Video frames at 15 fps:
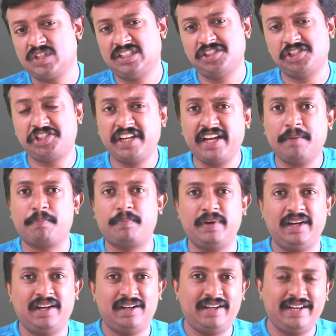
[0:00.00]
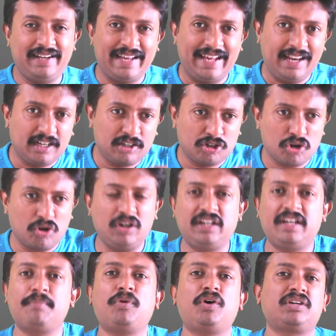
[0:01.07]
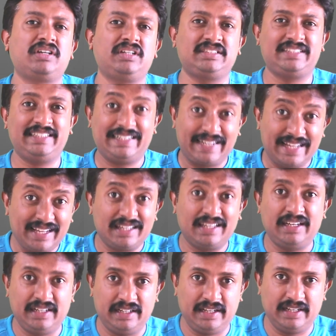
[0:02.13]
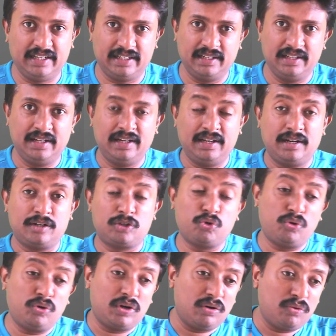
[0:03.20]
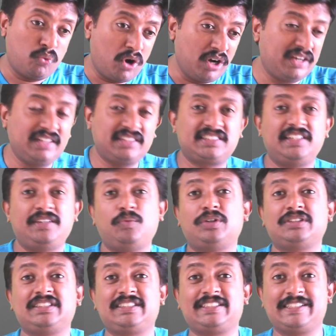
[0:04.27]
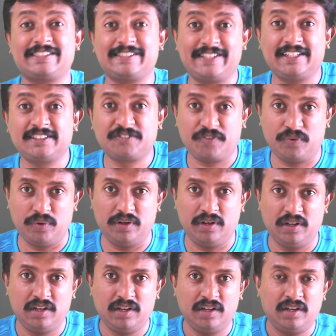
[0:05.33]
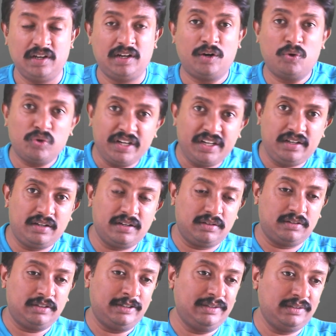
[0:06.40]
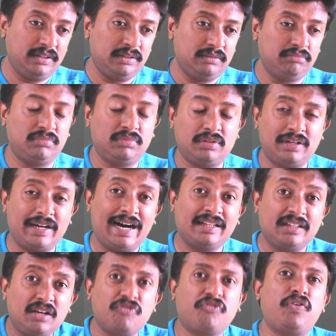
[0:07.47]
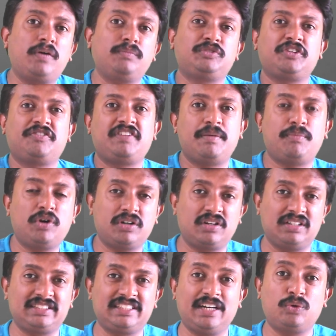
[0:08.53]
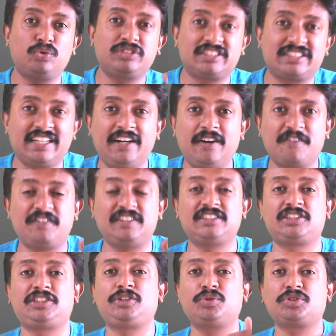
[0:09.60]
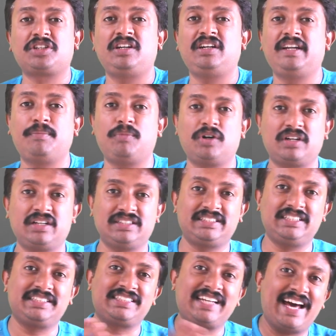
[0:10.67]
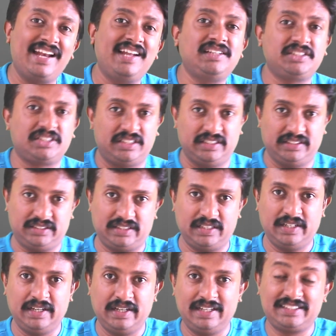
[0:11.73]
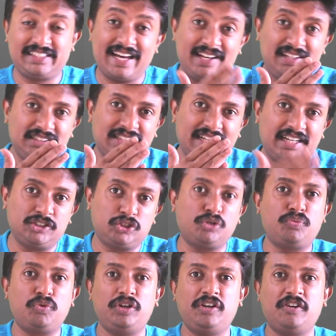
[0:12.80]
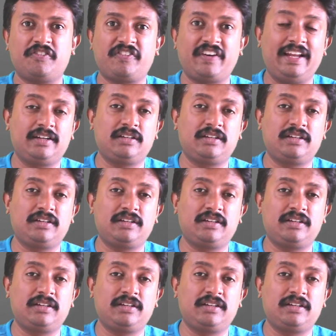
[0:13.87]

shape did electoral democracy take in India? To what extent was it successful? How did other forms of democracy outside of institutional democracy challenge the hegemony of